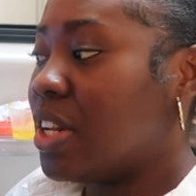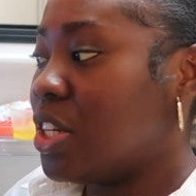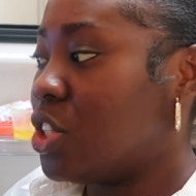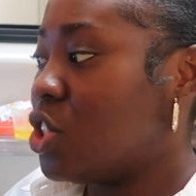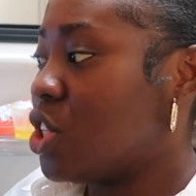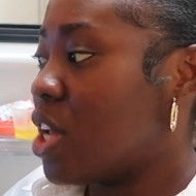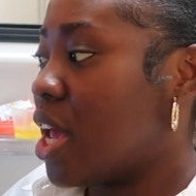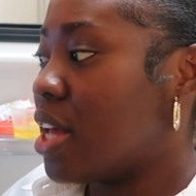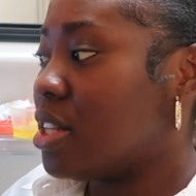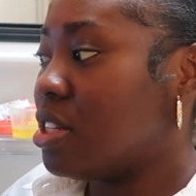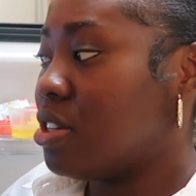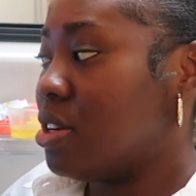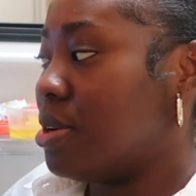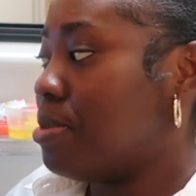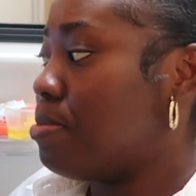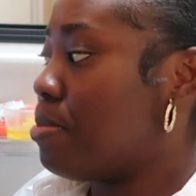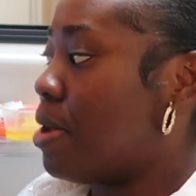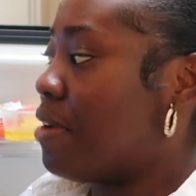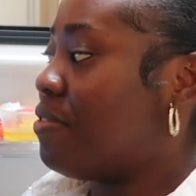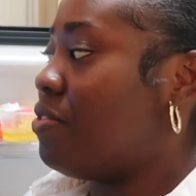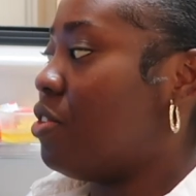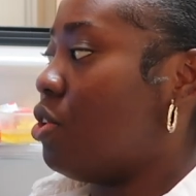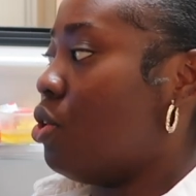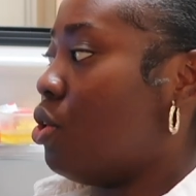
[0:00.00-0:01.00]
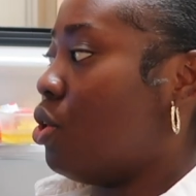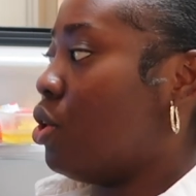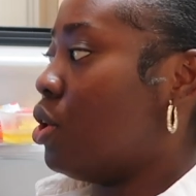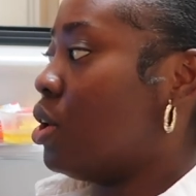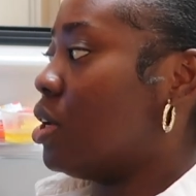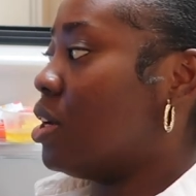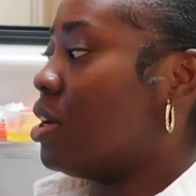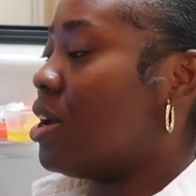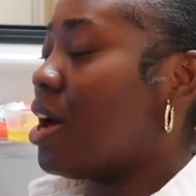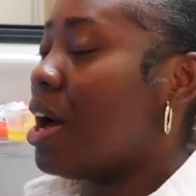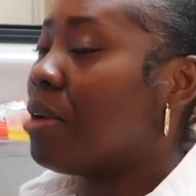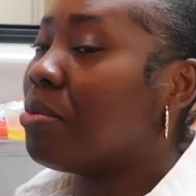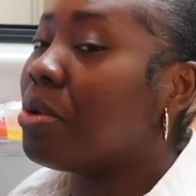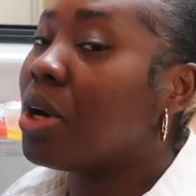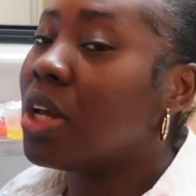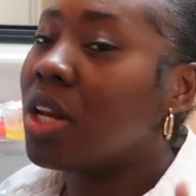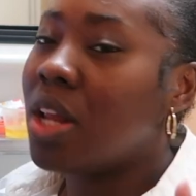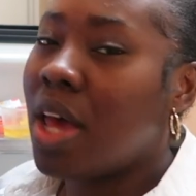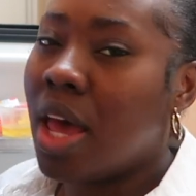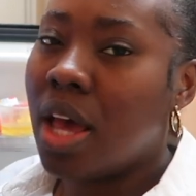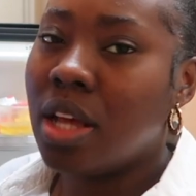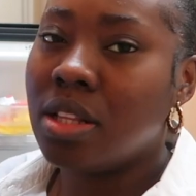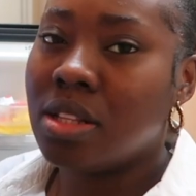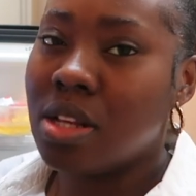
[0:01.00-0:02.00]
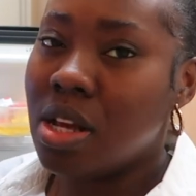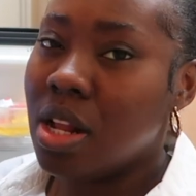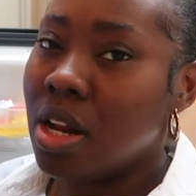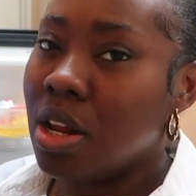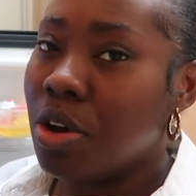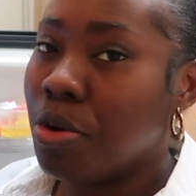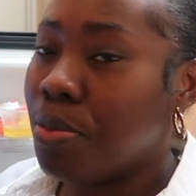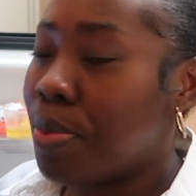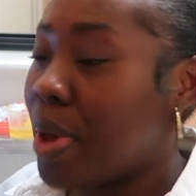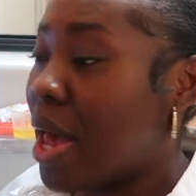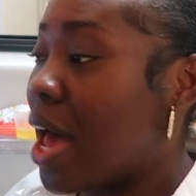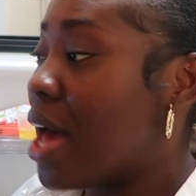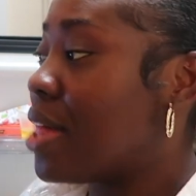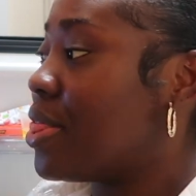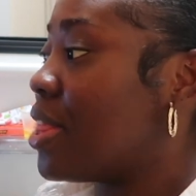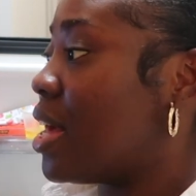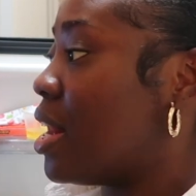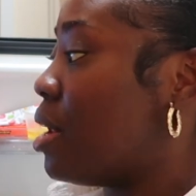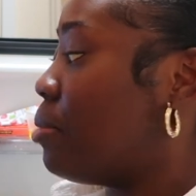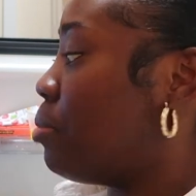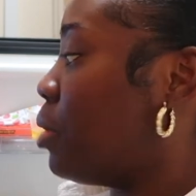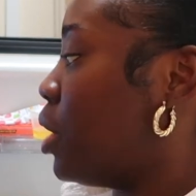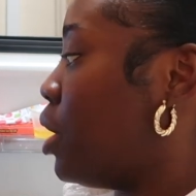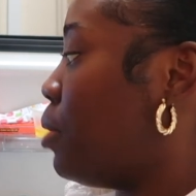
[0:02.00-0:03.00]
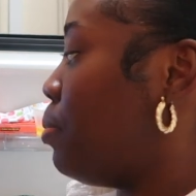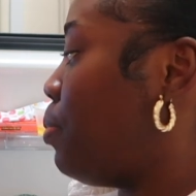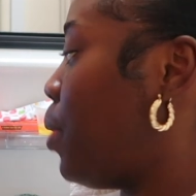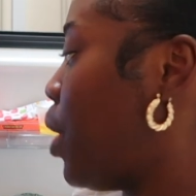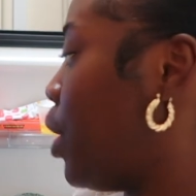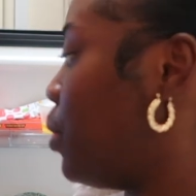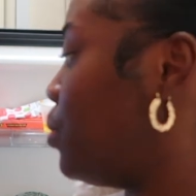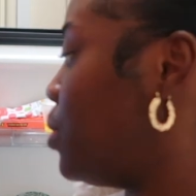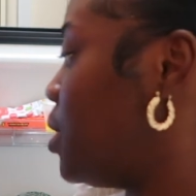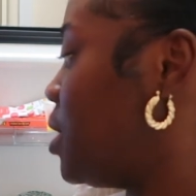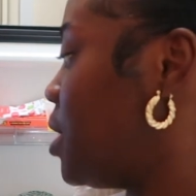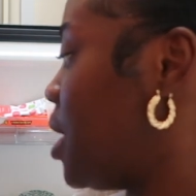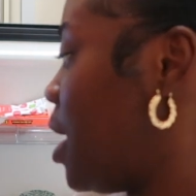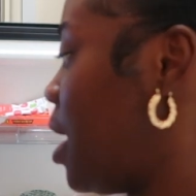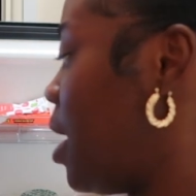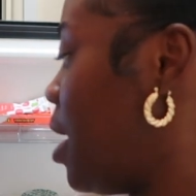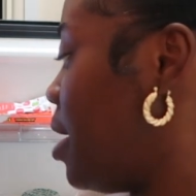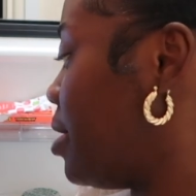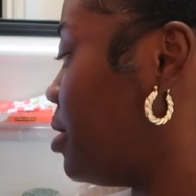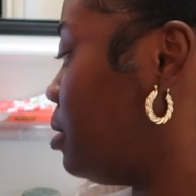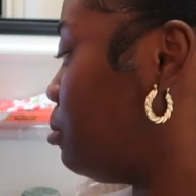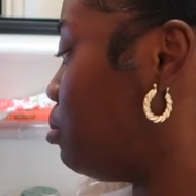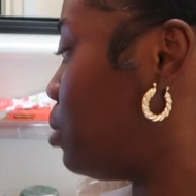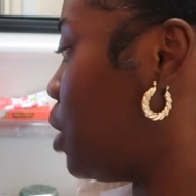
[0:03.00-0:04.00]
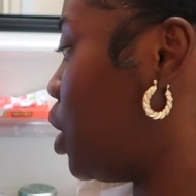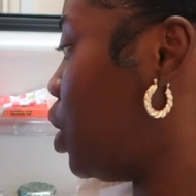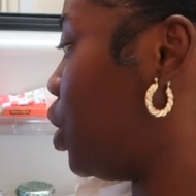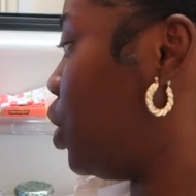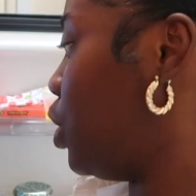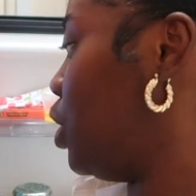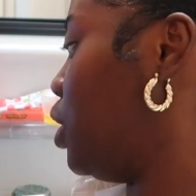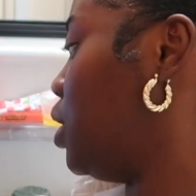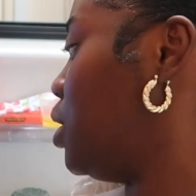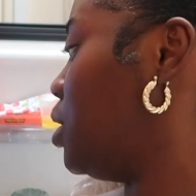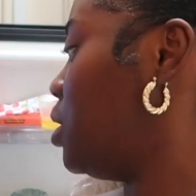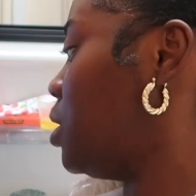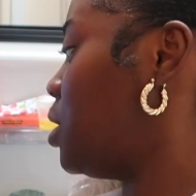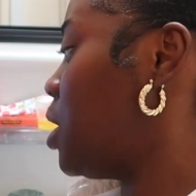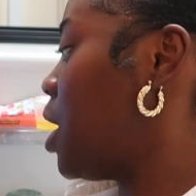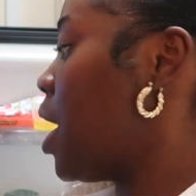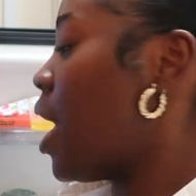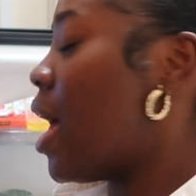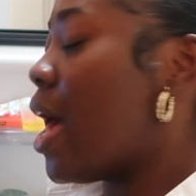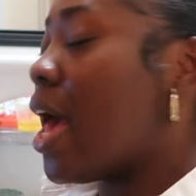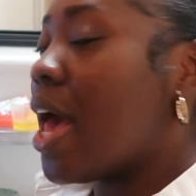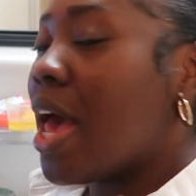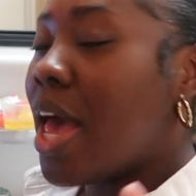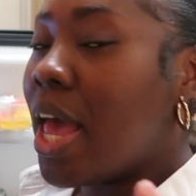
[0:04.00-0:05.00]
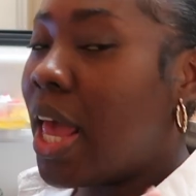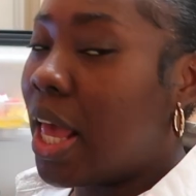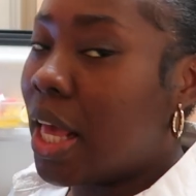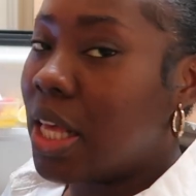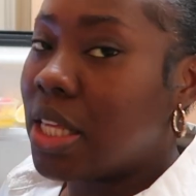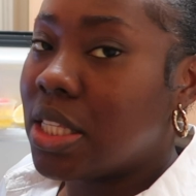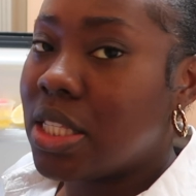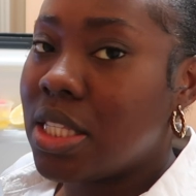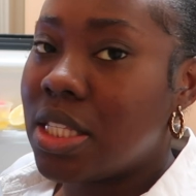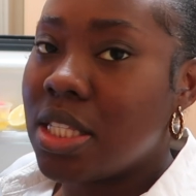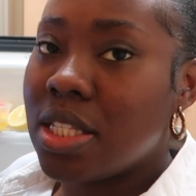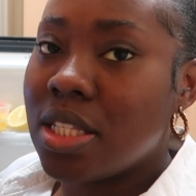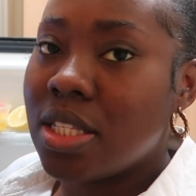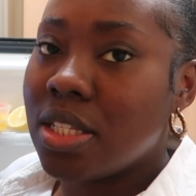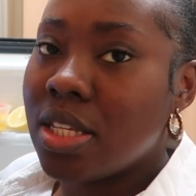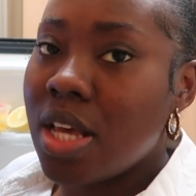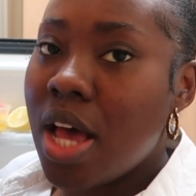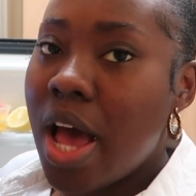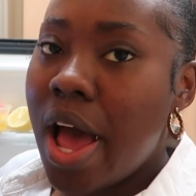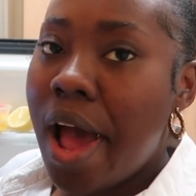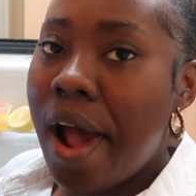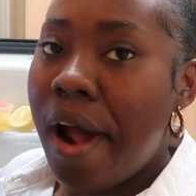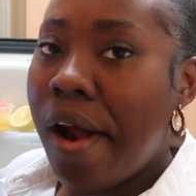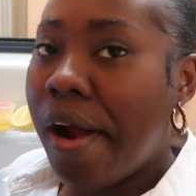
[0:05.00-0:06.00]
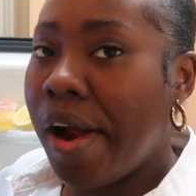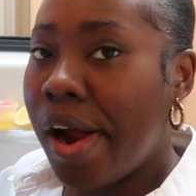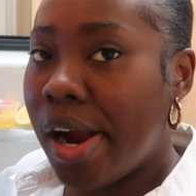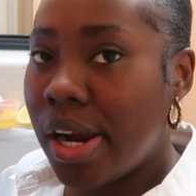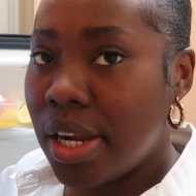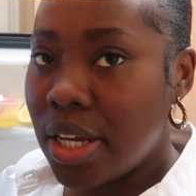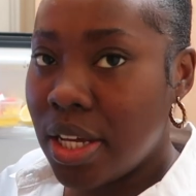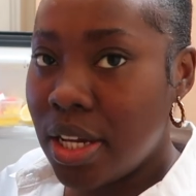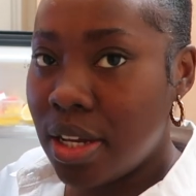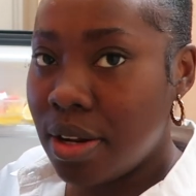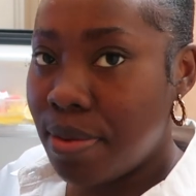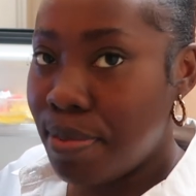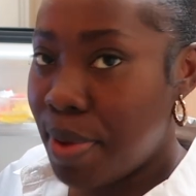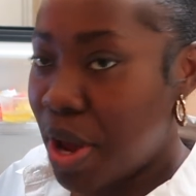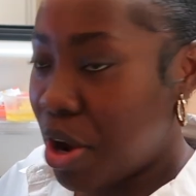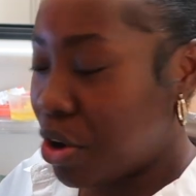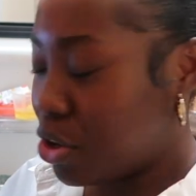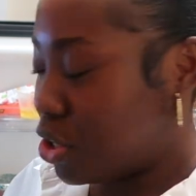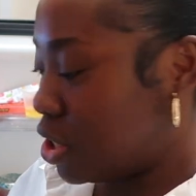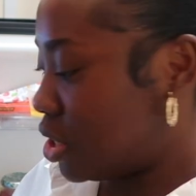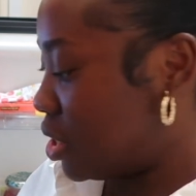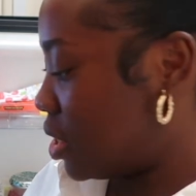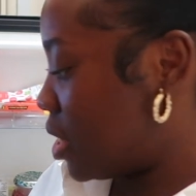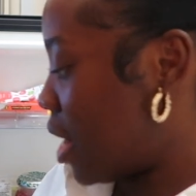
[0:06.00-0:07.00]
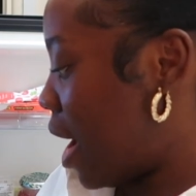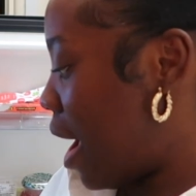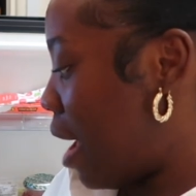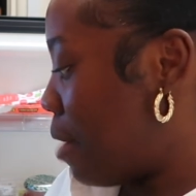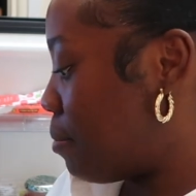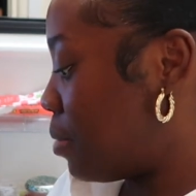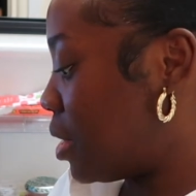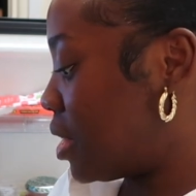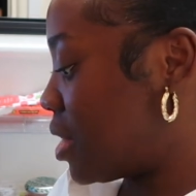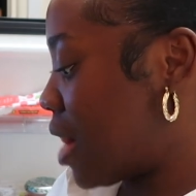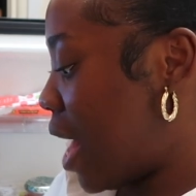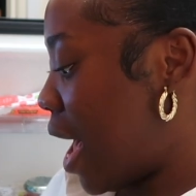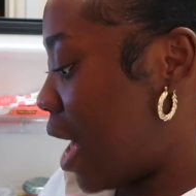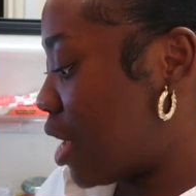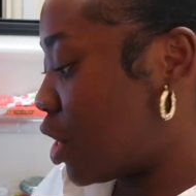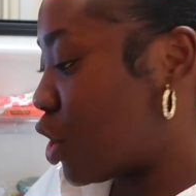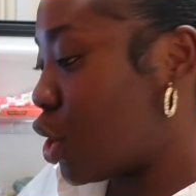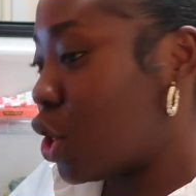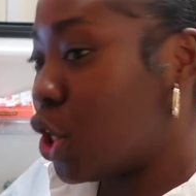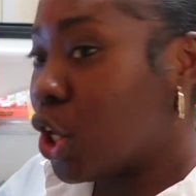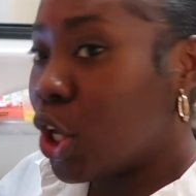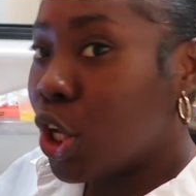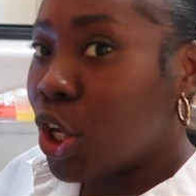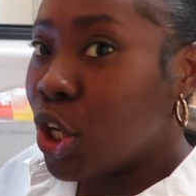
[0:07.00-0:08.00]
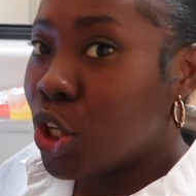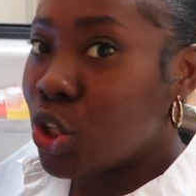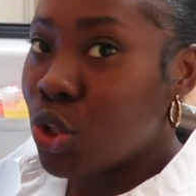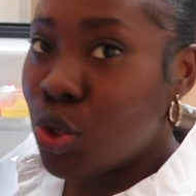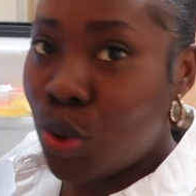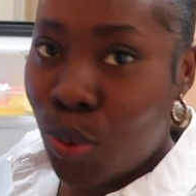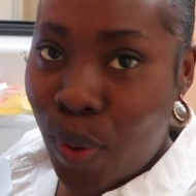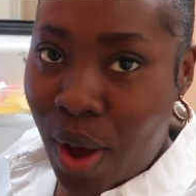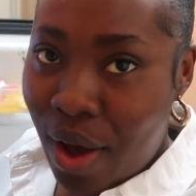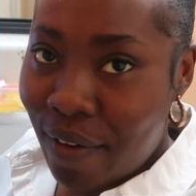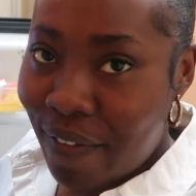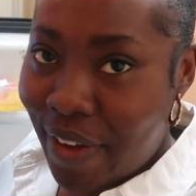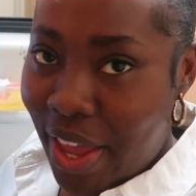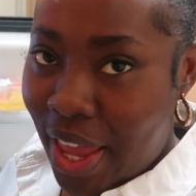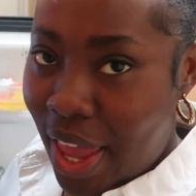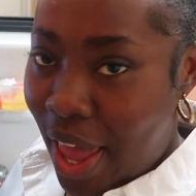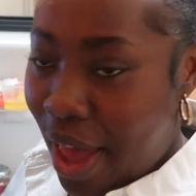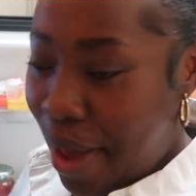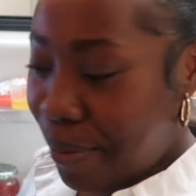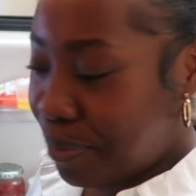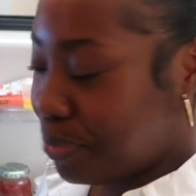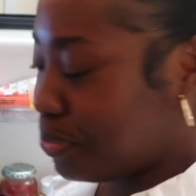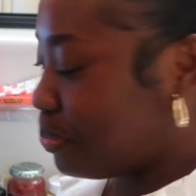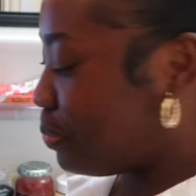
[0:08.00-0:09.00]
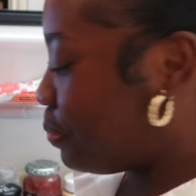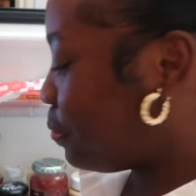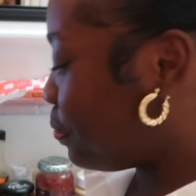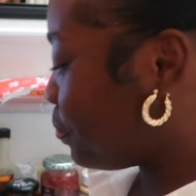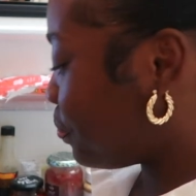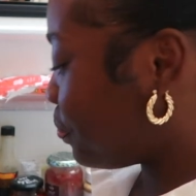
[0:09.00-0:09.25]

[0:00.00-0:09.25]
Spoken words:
finish editing my vlog. I'm gonna edit a little bit and then I'm gonna post it, because it's early in America's time. It's like 12 a.m.